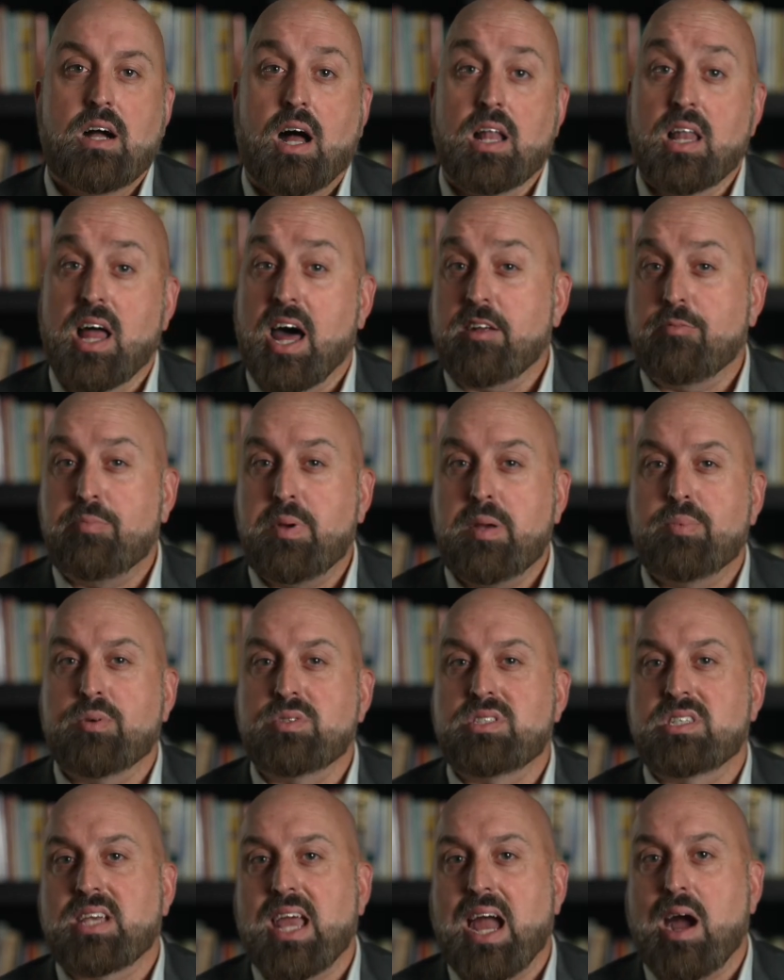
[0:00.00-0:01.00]
A lot of people
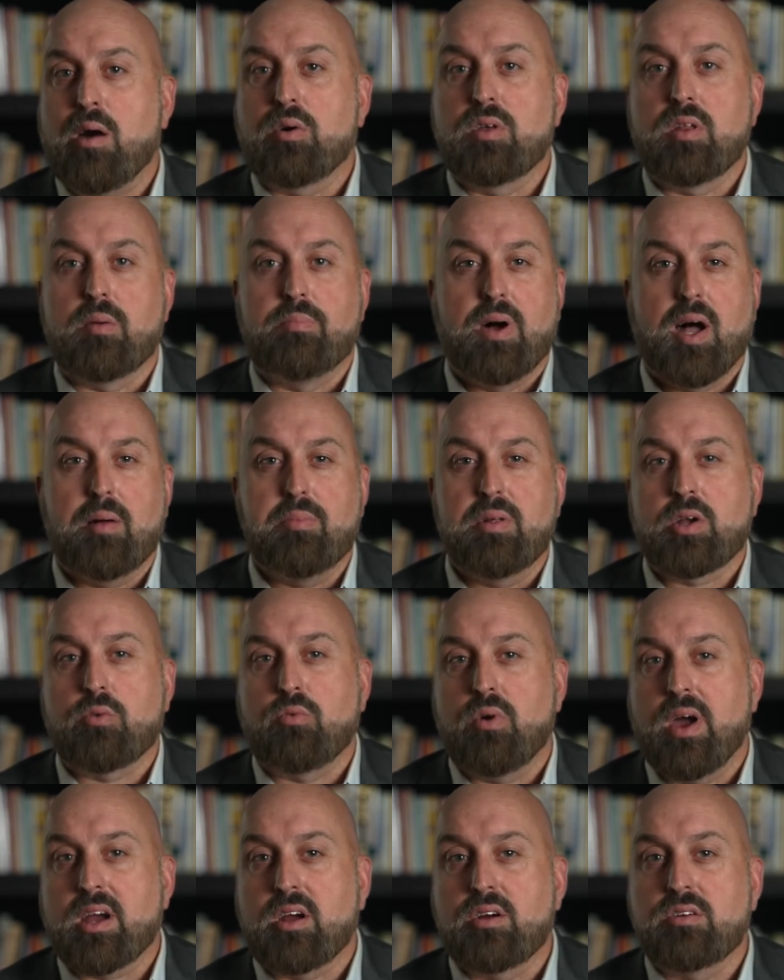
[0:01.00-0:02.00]
scour the public
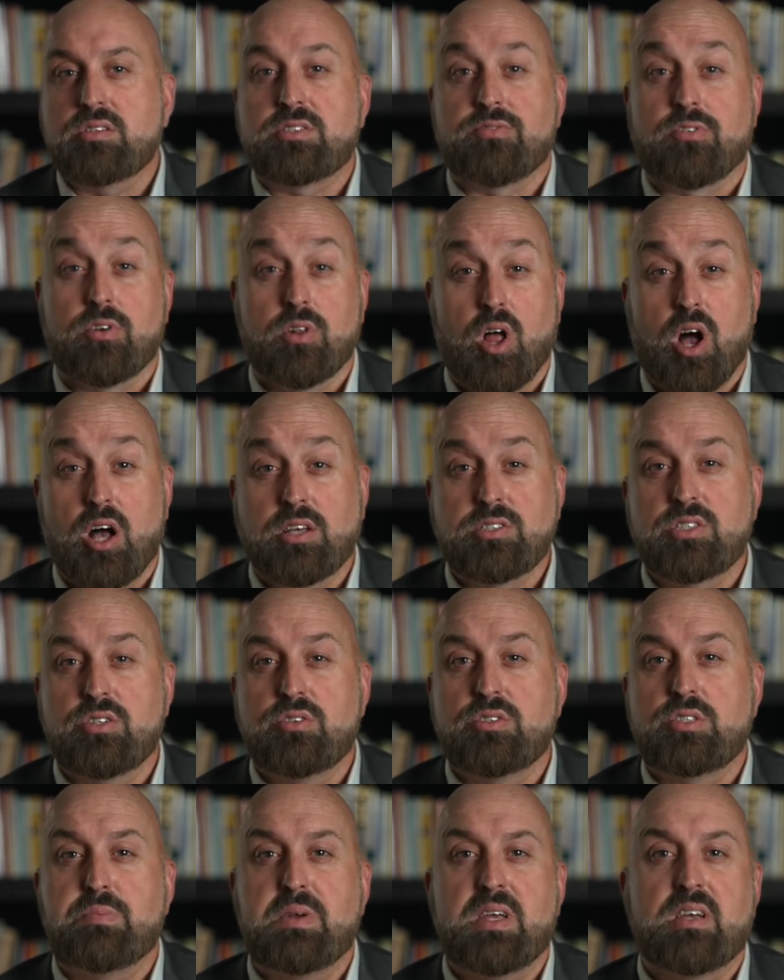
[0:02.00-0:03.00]
records for
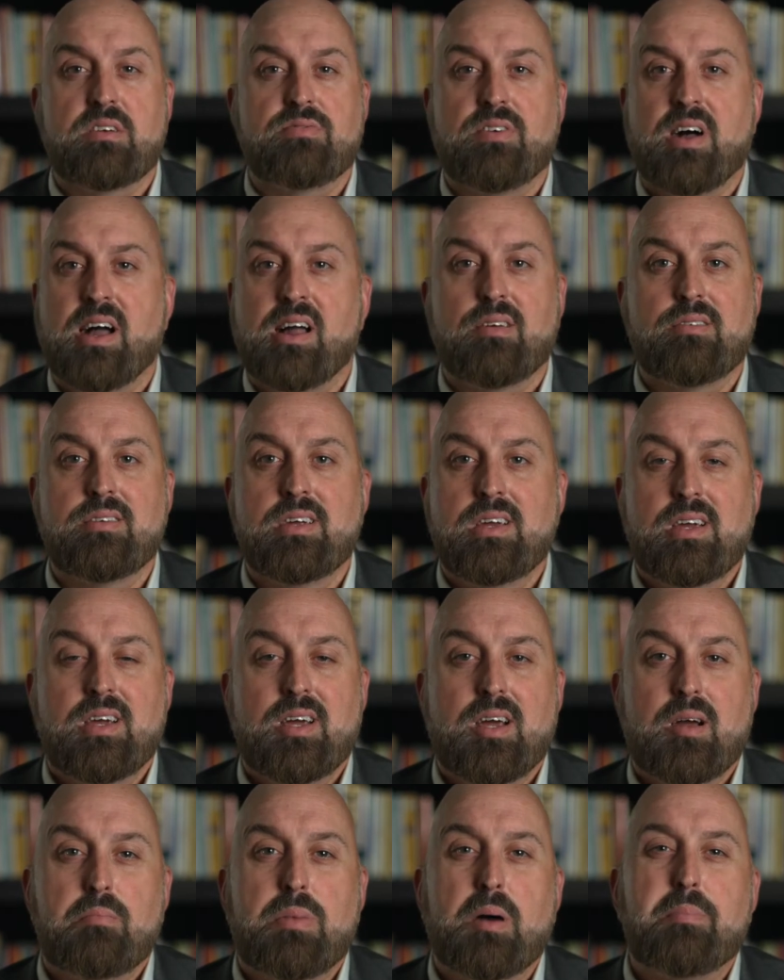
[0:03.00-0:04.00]
lawsuits being filed,
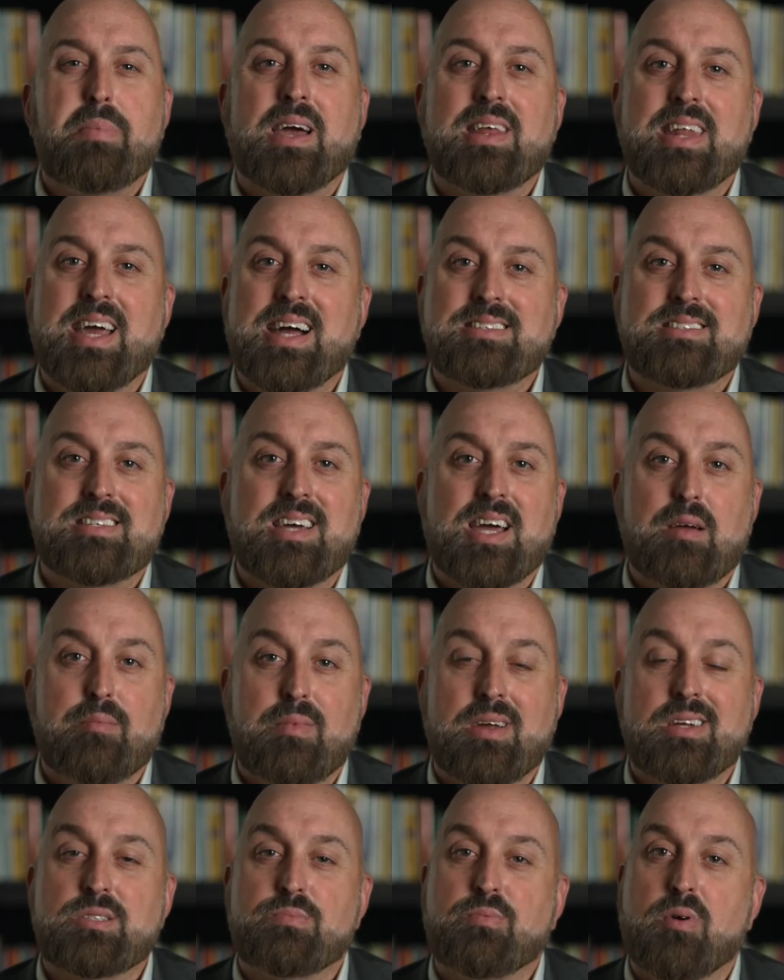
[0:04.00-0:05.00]
but by that
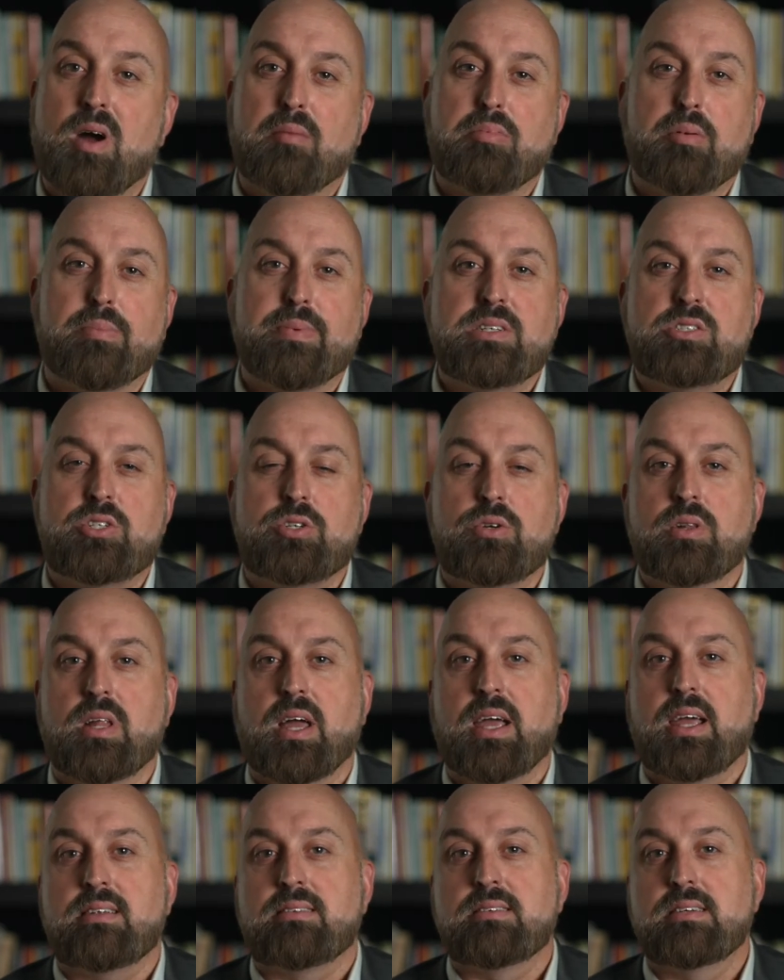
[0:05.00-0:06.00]
time, it's probably too
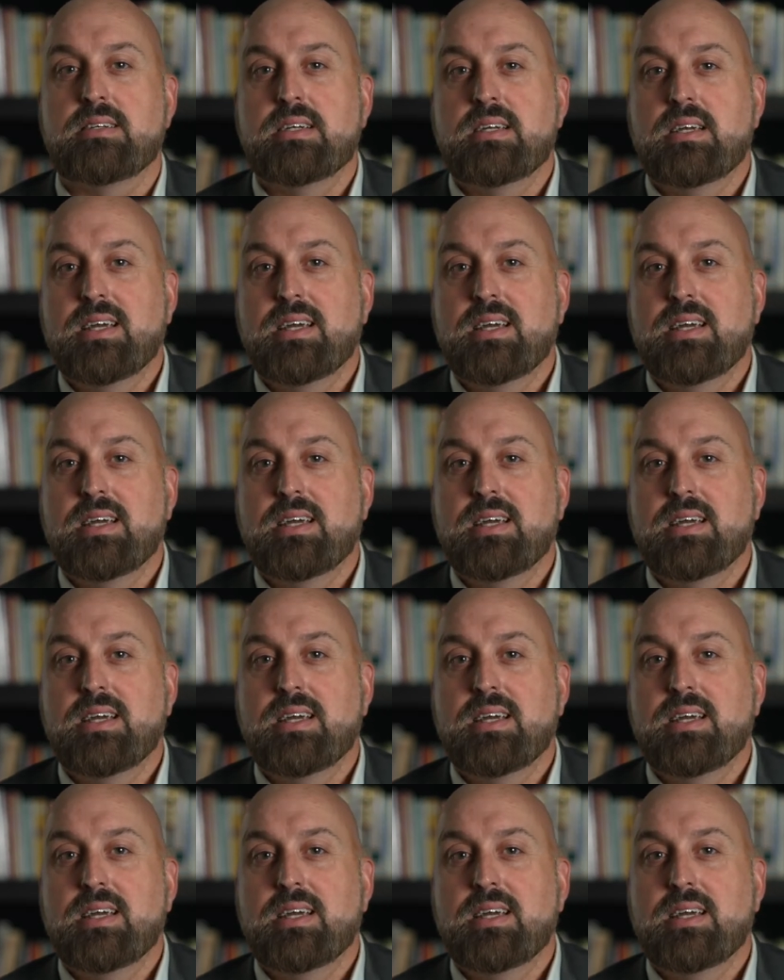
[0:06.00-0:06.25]
late.